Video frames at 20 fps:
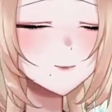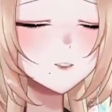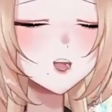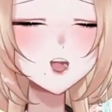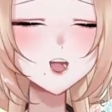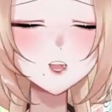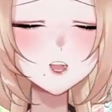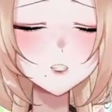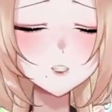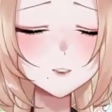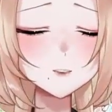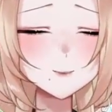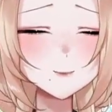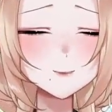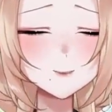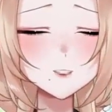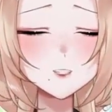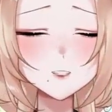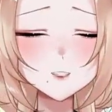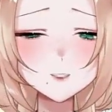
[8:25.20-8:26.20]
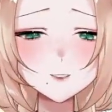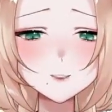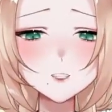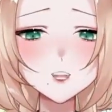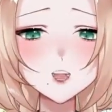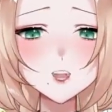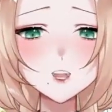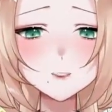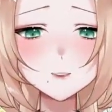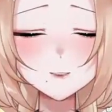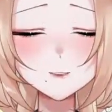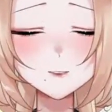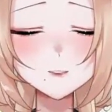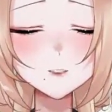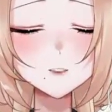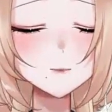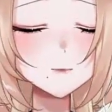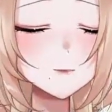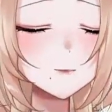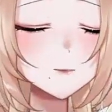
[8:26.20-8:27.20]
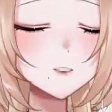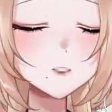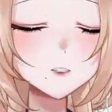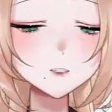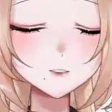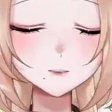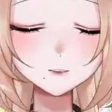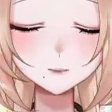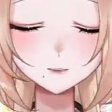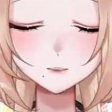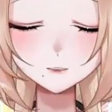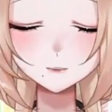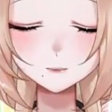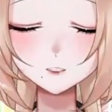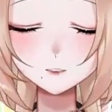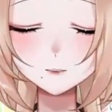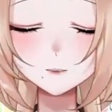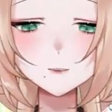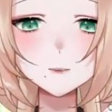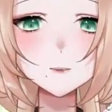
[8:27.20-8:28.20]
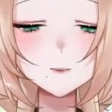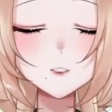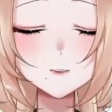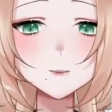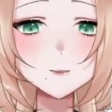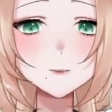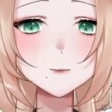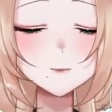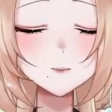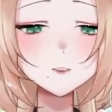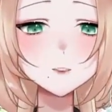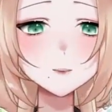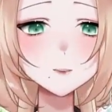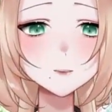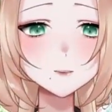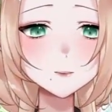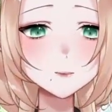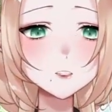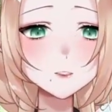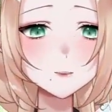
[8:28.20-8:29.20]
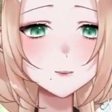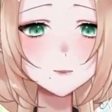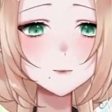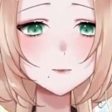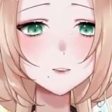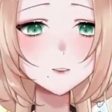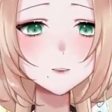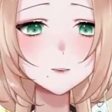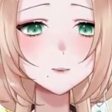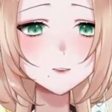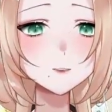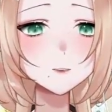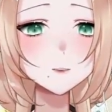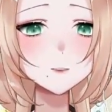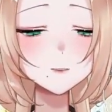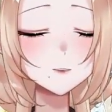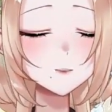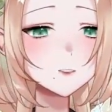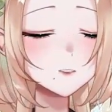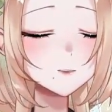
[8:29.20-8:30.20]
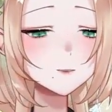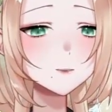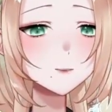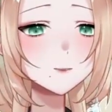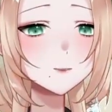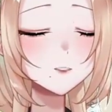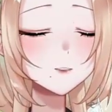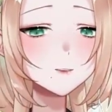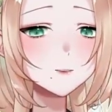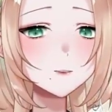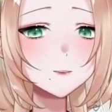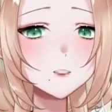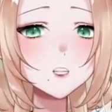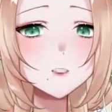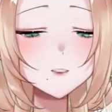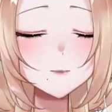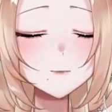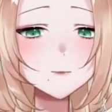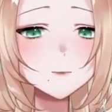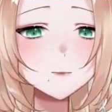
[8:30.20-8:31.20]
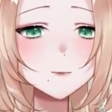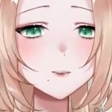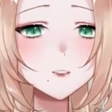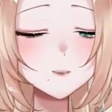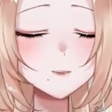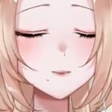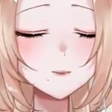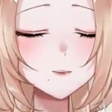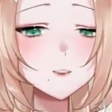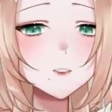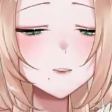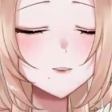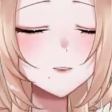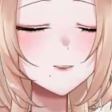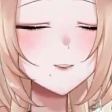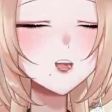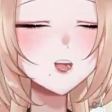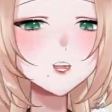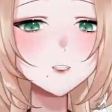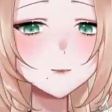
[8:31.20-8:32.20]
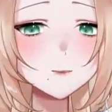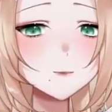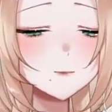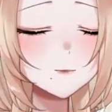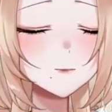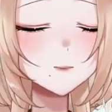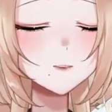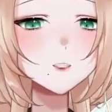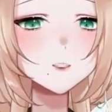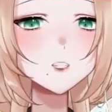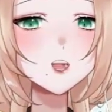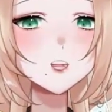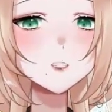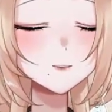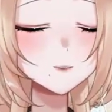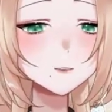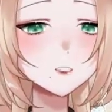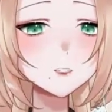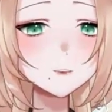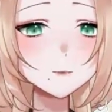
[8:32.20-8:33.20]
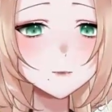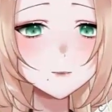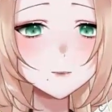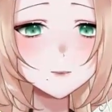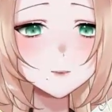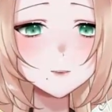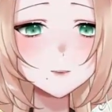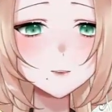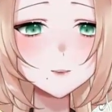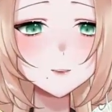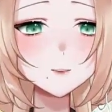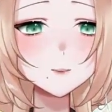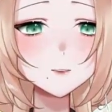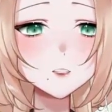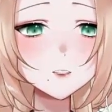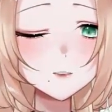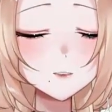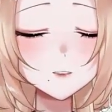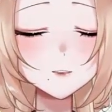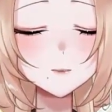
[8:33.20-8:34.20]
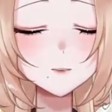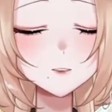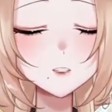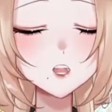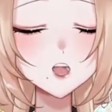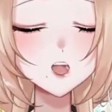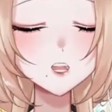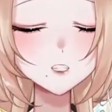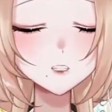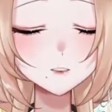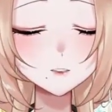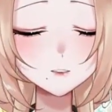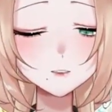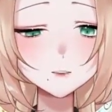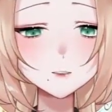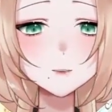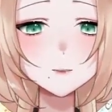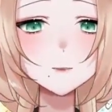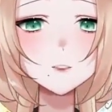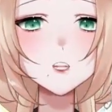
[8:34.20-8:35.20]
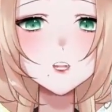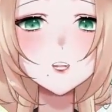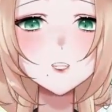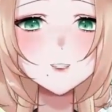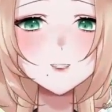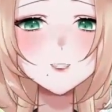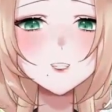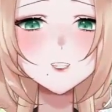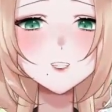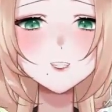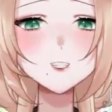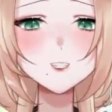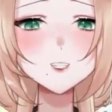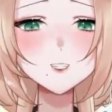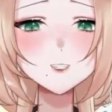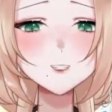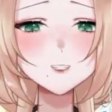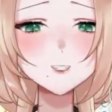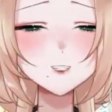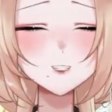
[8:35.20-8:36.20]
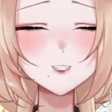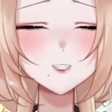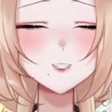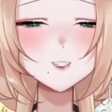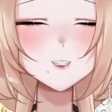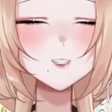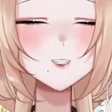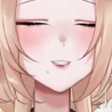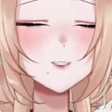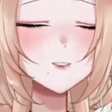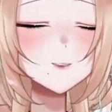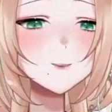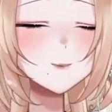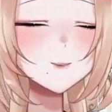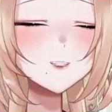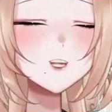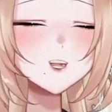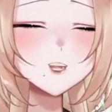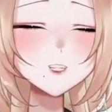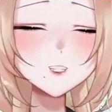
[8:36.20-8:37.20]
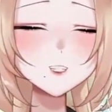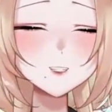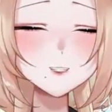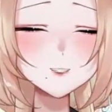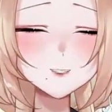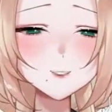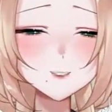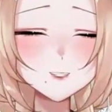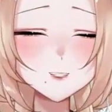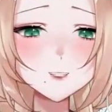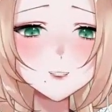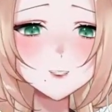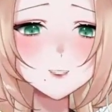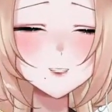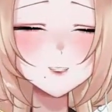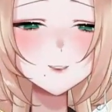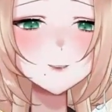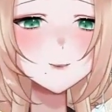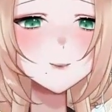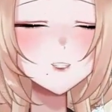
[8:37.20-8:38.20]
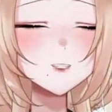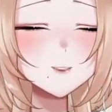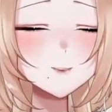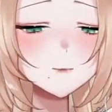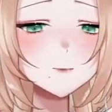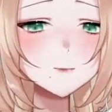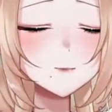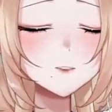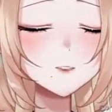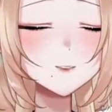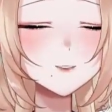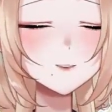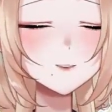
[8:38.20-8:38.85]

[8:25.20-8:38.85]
yeah, I don't like that. Yeah. So that's the reason. That's the reason. It's not cats being assholes, although they are. But they are. But for